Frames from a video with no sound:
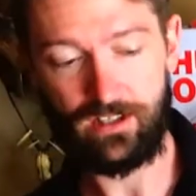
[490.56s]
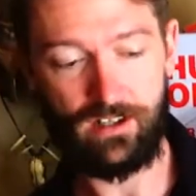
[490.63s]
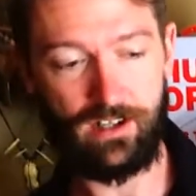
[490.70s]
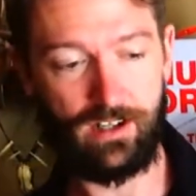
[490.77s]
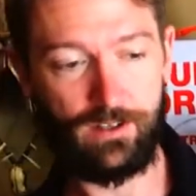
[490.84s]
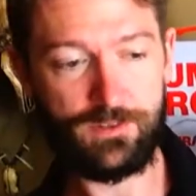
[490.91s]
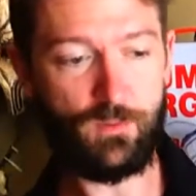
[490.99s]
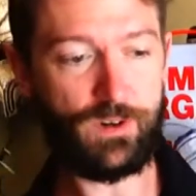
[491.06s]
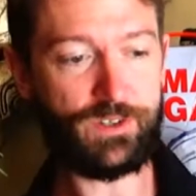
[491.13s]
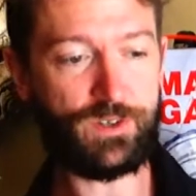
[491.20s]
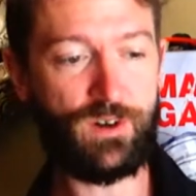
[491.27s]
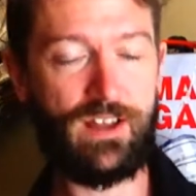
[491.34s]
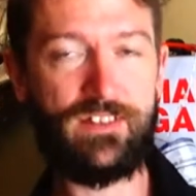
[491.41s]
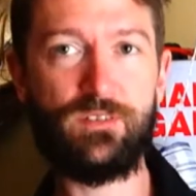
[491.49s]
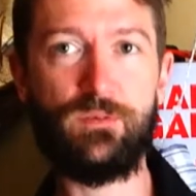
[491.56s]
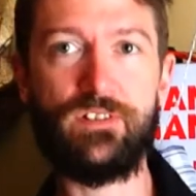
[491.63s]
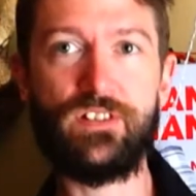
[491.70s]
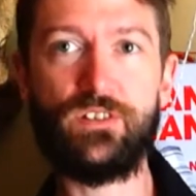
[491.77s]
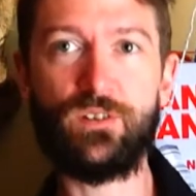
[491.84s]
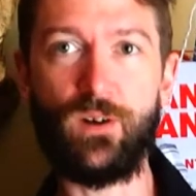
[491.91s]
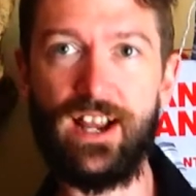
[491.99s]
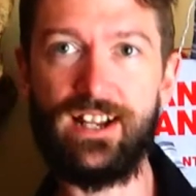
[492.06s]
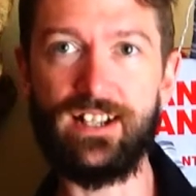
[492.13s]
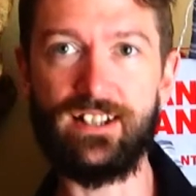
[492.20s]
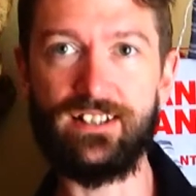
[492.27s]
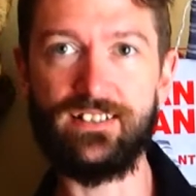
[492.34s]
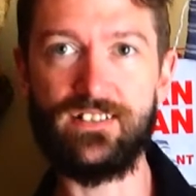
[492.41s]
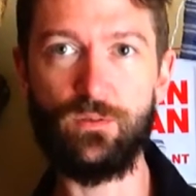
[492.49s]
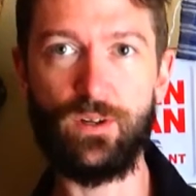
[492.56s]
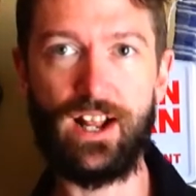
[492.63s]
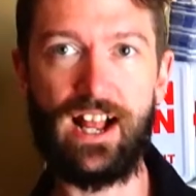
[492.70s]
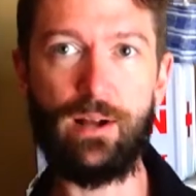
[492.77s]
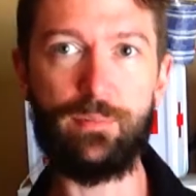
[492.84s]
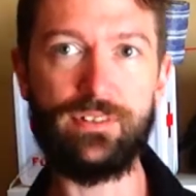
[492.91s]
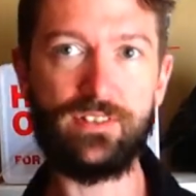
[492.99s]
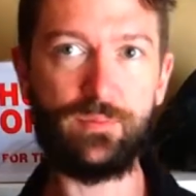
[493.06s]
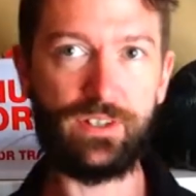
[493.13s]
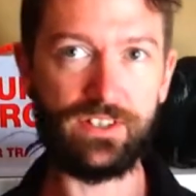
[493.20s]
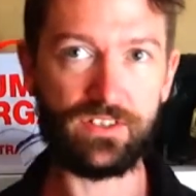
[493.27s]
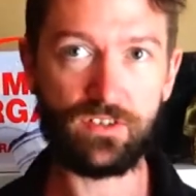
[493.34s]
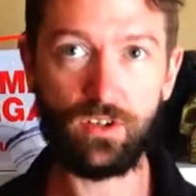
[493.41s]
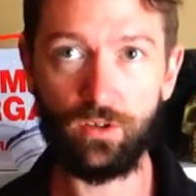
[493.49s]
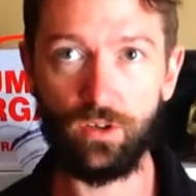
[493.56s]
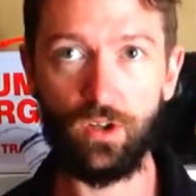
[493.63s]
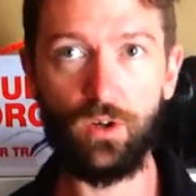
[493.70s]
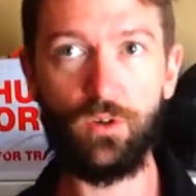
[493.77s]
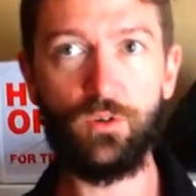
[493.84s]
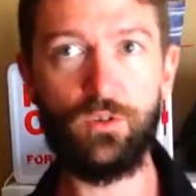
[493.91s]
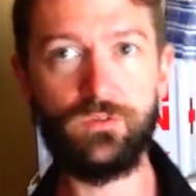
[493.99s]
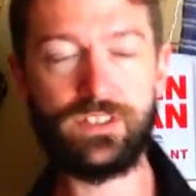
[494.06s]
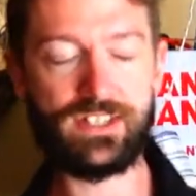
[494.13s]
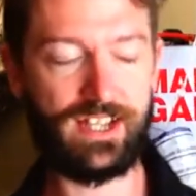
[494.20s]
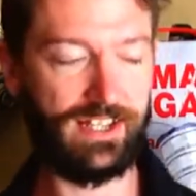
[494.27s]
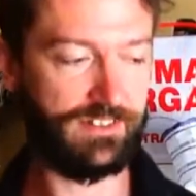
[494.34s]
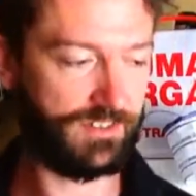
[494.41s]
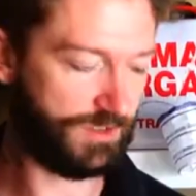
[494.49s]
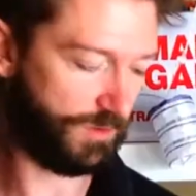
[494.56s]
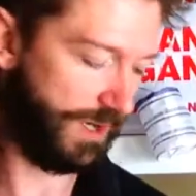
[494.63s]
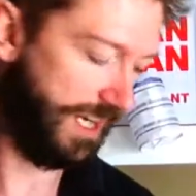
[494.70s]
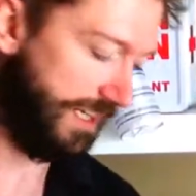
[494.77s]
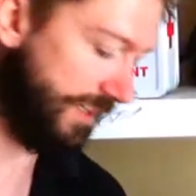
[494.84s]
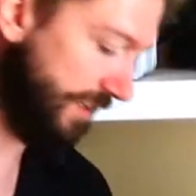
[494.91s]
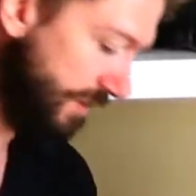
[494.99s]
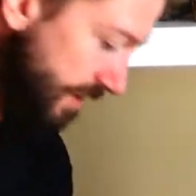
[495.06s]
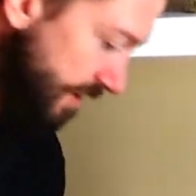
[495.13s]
I also want to try this with Strega and see what happens, because cloves and Strega